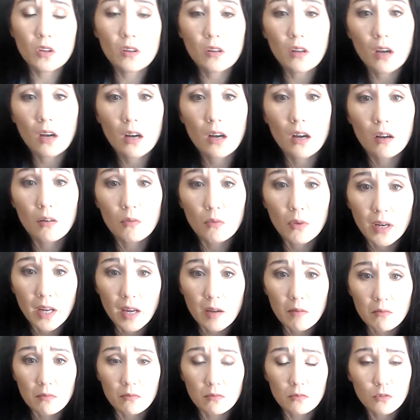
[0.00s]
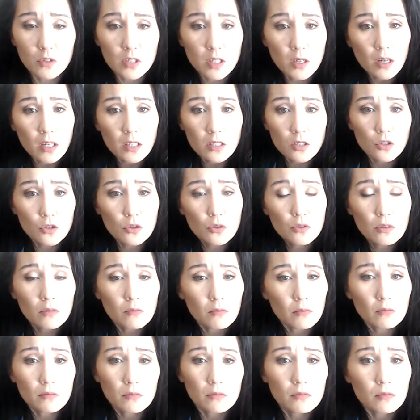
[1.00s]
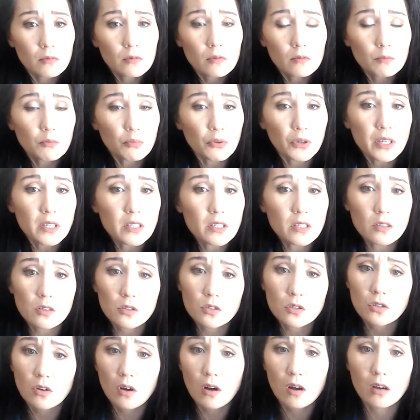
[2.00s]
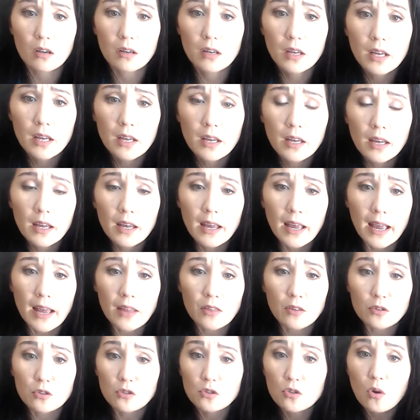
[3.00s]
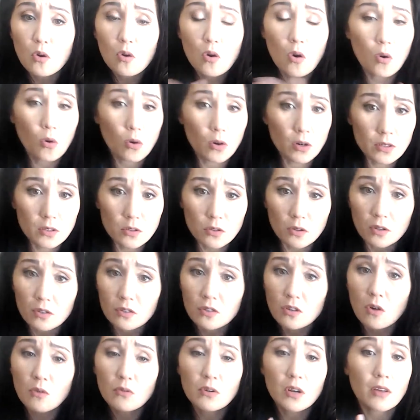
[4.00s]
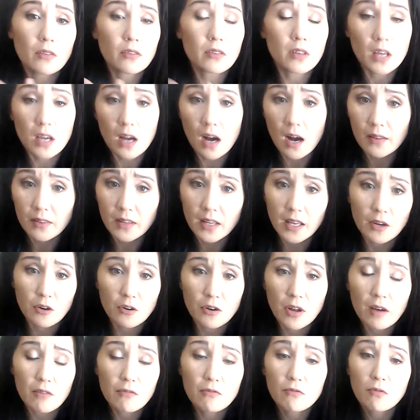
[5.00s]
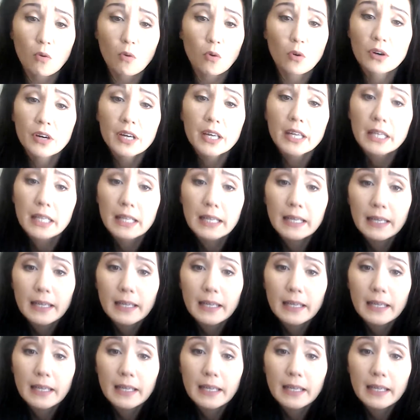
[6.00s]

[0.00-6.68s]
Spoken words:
a student brings in a song and there's no chords or no nothing on the internet for it,